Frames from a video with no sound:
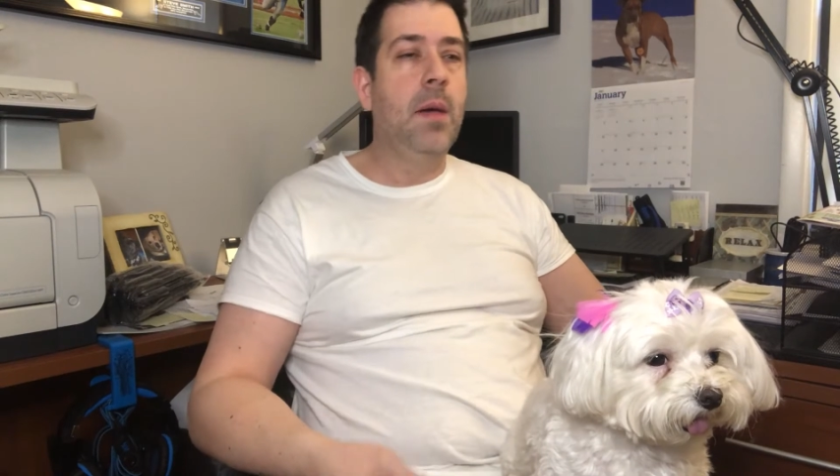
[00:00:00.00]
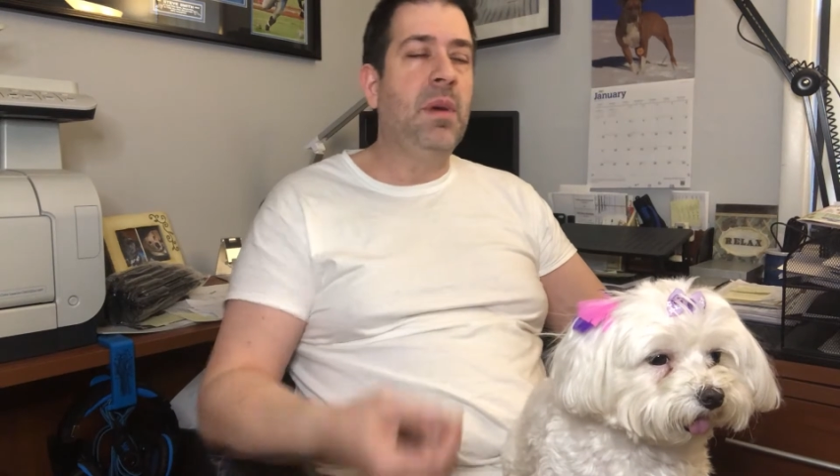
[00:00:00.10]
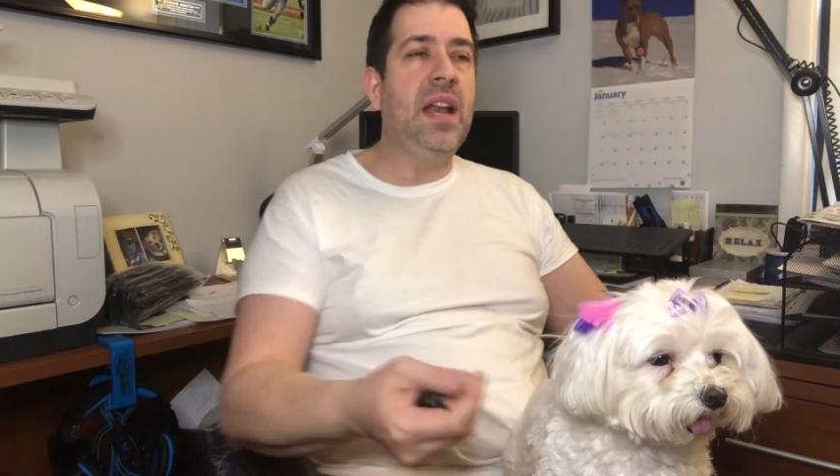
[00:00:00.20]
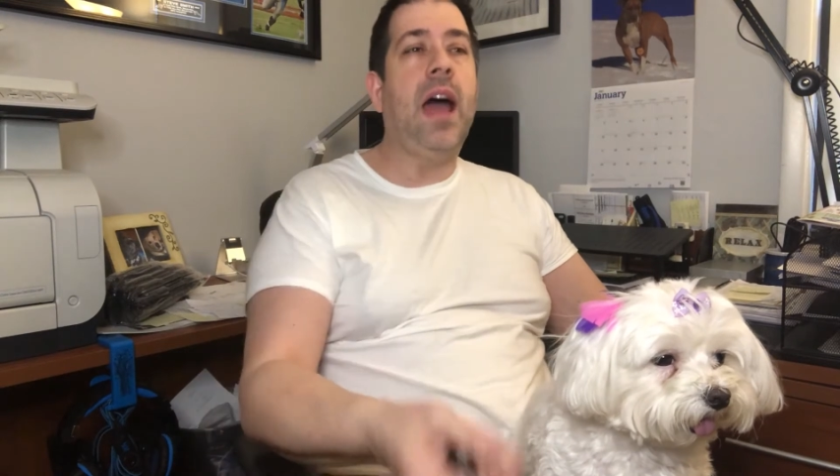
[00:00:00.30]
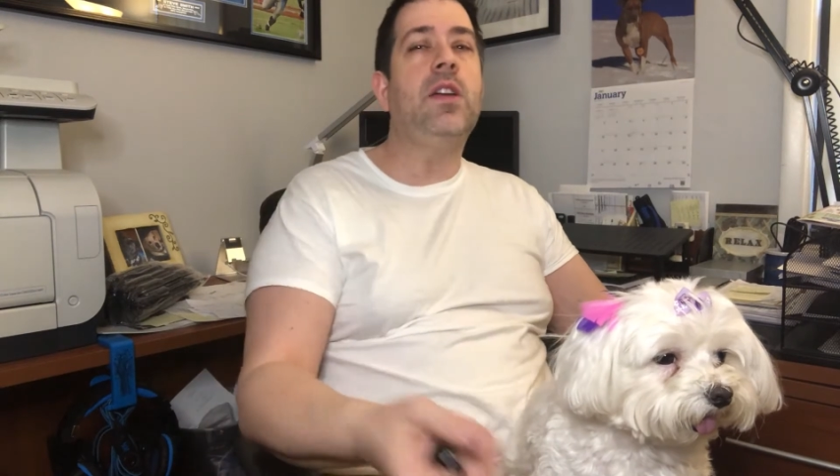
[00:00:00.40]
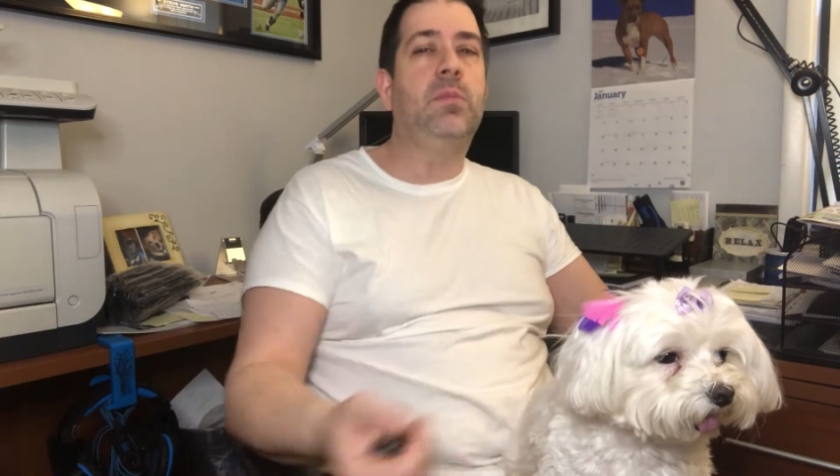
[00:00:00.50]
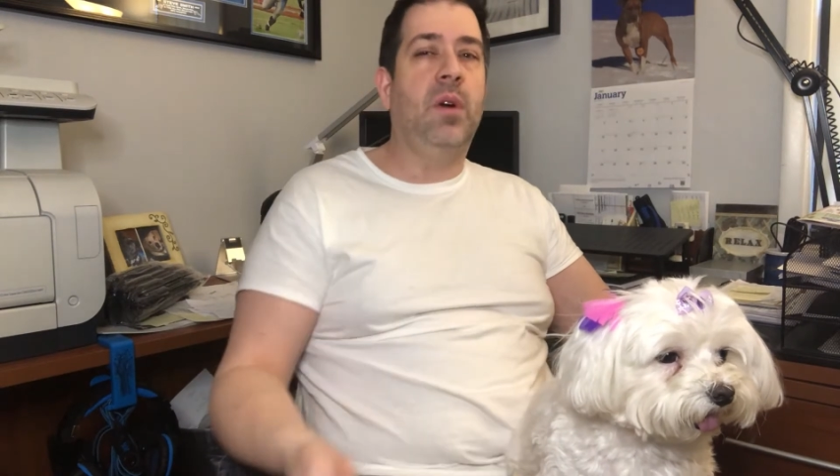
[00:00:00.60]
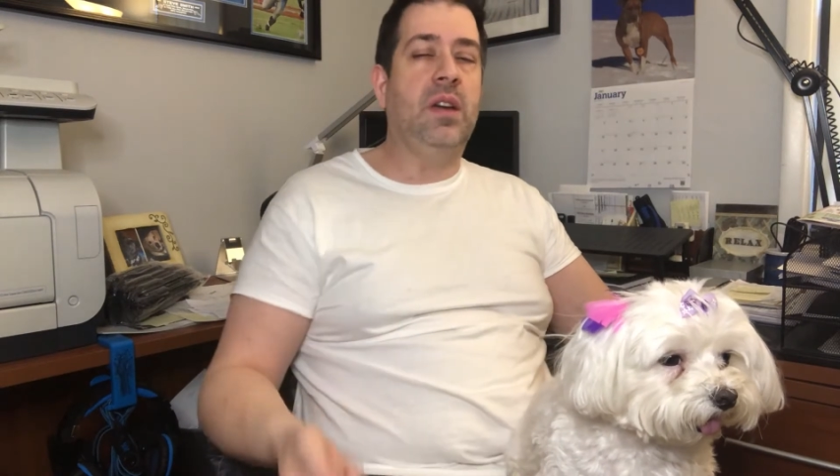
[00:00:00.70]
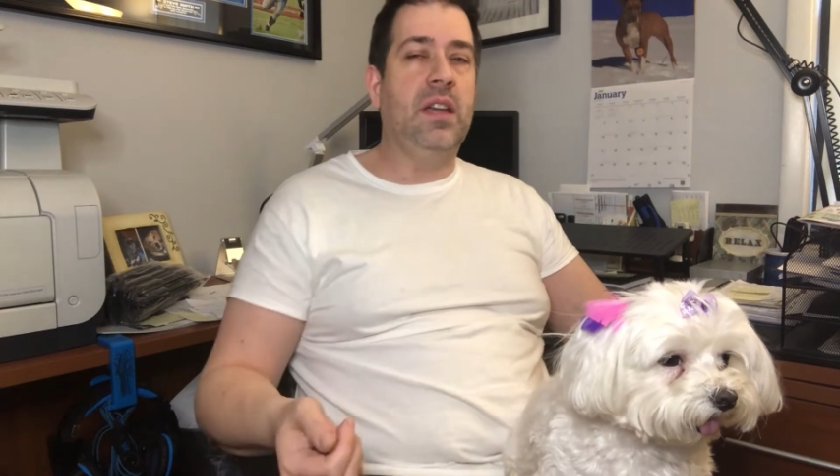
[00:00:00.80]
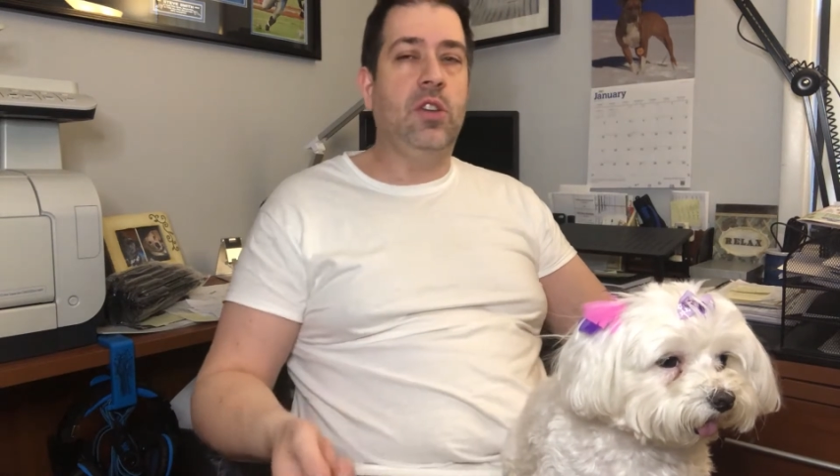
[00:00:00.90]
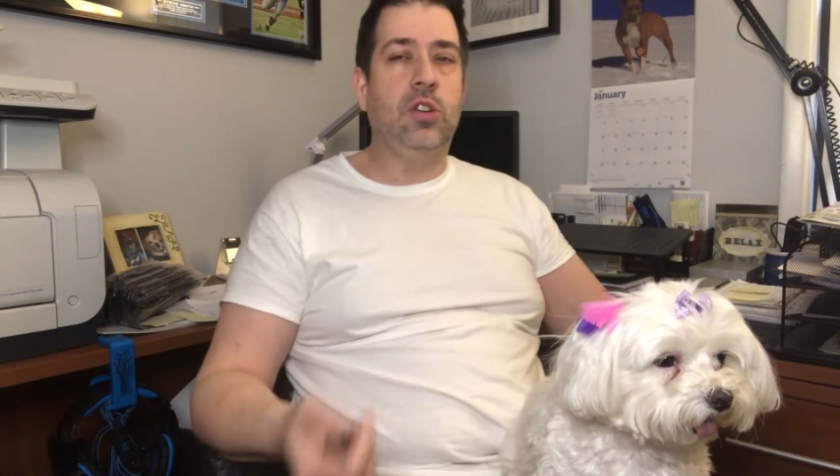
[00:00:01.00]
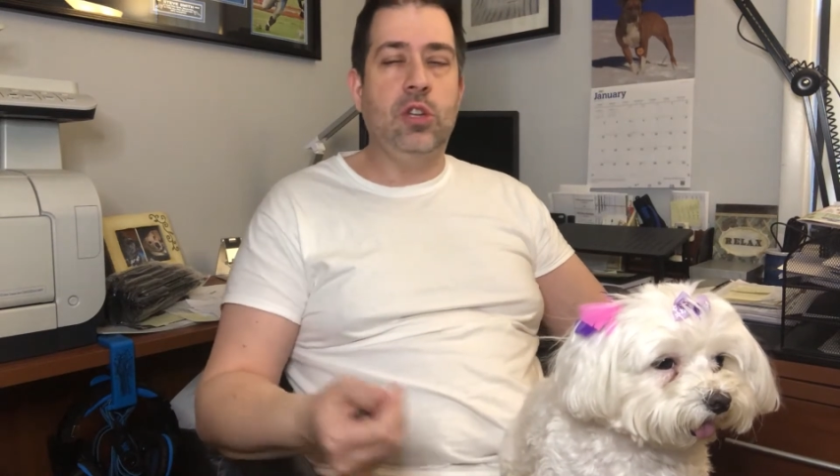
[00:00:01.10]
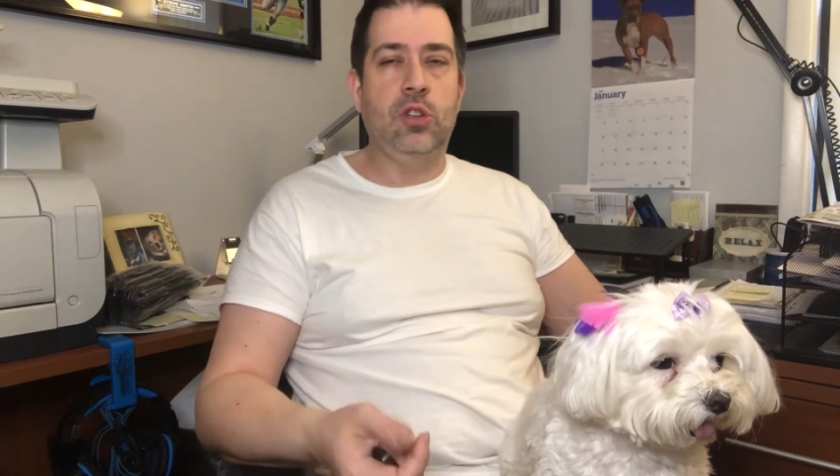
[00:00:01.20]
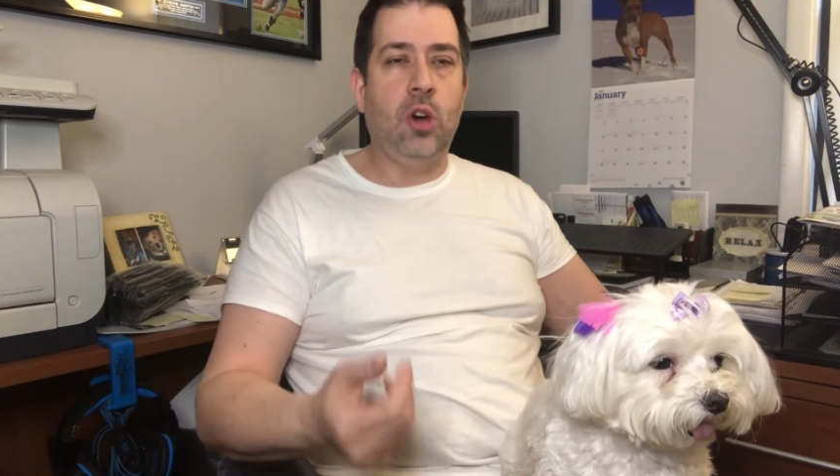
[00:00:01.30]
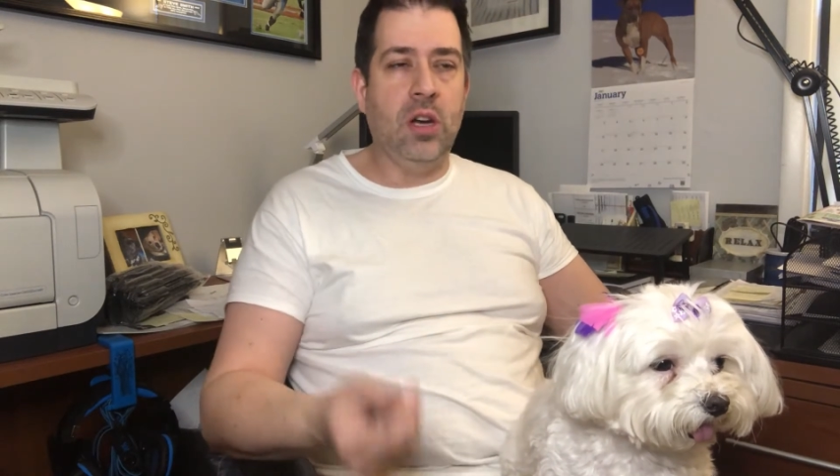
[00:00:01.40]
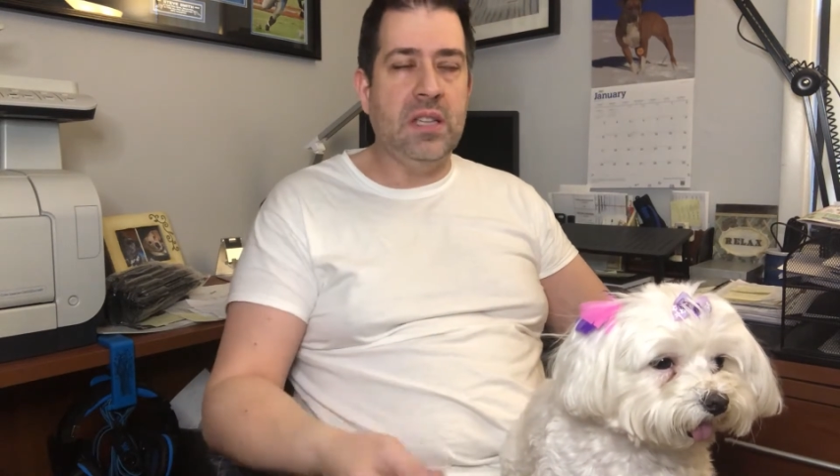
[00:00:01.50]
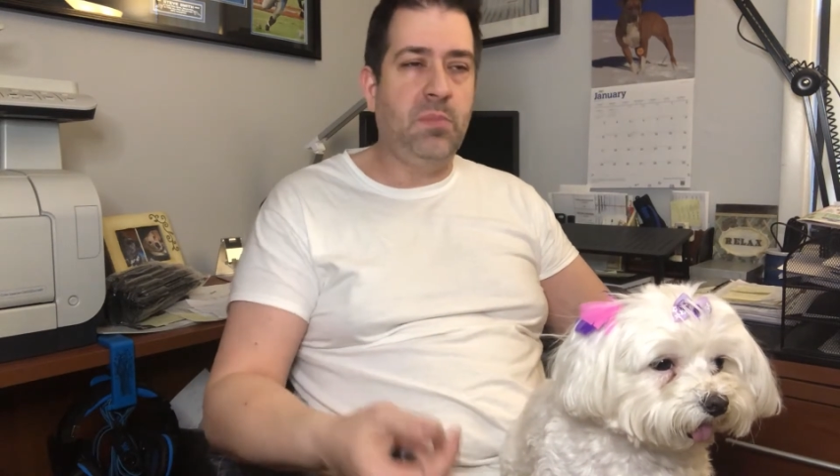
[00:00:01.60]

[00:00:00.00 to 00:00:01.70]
but now you're barking, your dog is